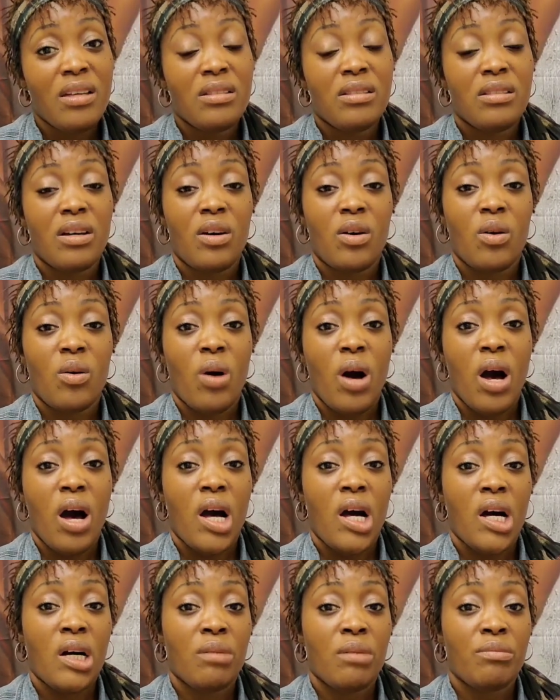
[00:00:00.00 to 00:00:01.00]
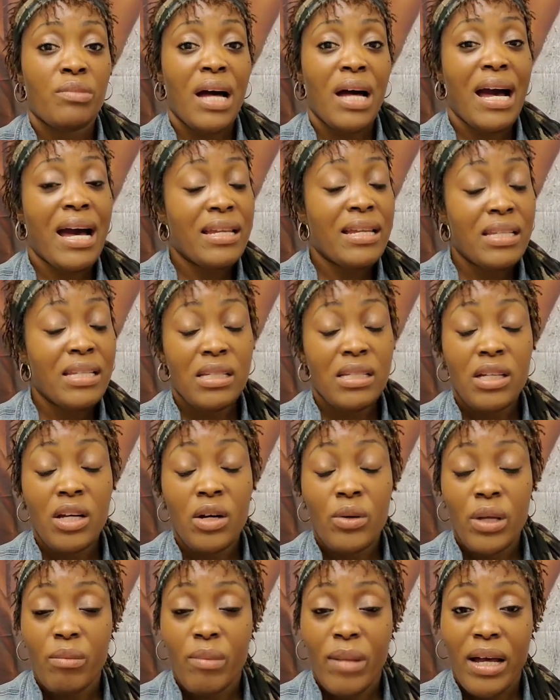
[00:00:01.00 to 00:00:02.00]
so I didn't
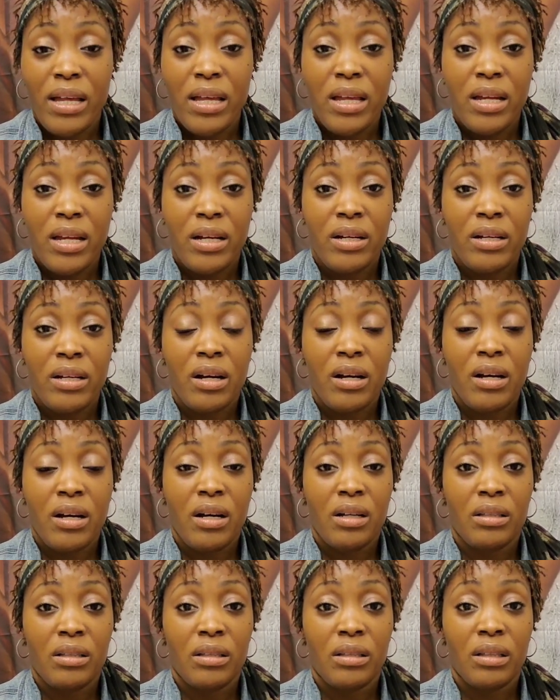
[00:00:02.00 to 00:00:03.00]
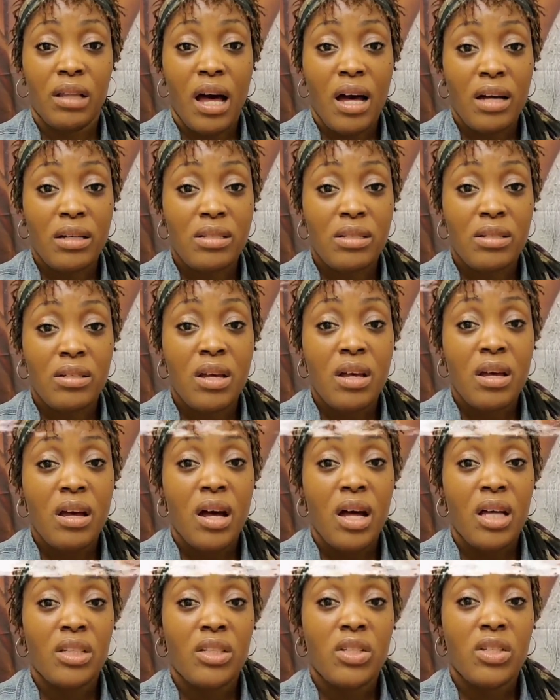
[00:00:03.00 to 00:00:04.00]
go get my hair locked
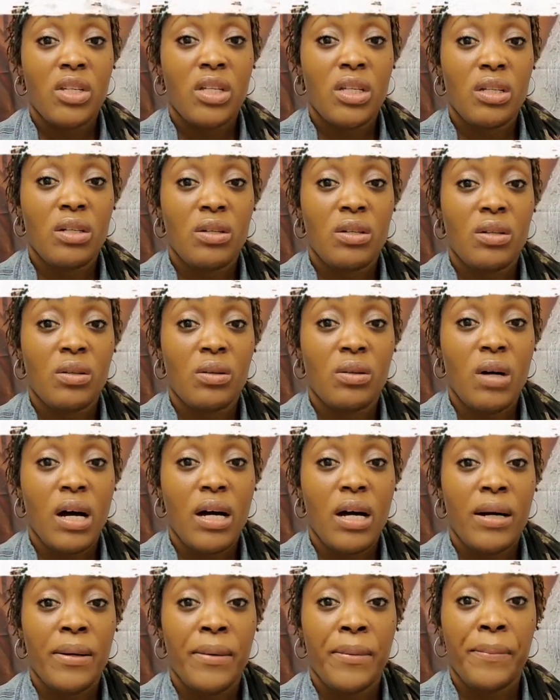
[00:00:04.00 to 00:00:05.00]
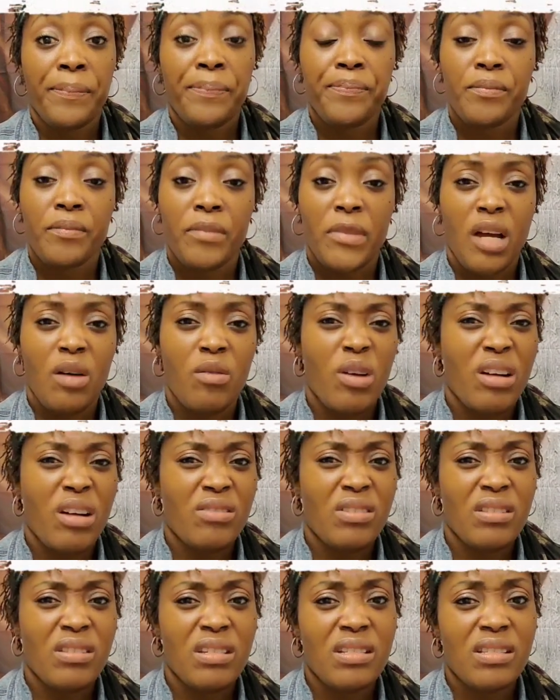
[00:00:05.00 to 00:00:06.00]
until
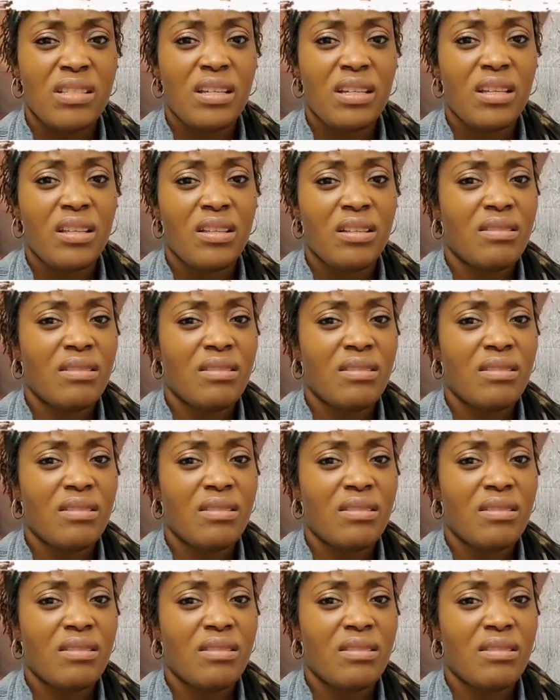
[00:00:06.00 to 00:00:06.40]
around 6